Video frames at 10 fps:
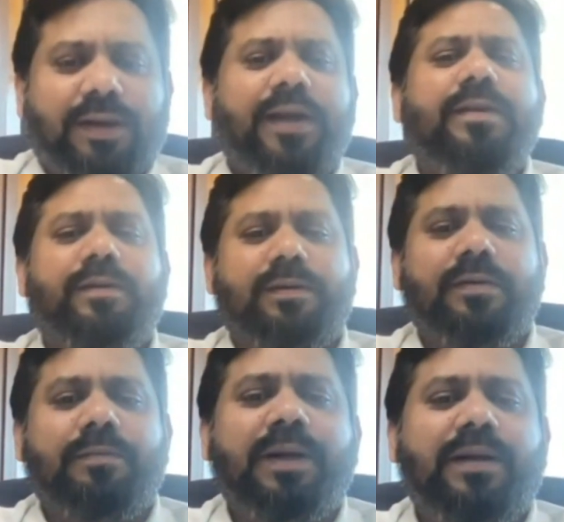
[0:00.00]
Right,
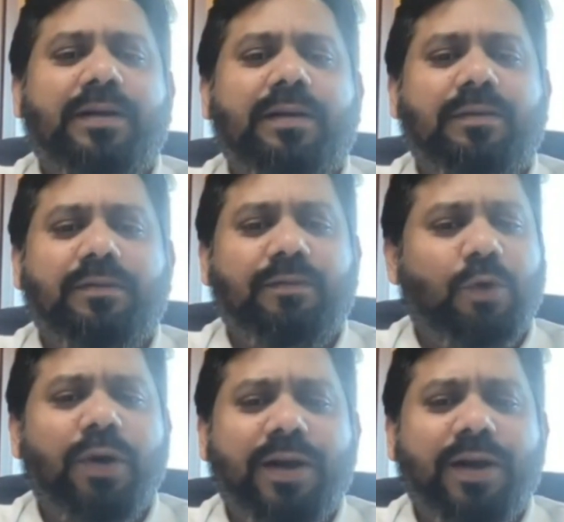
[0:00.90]
don't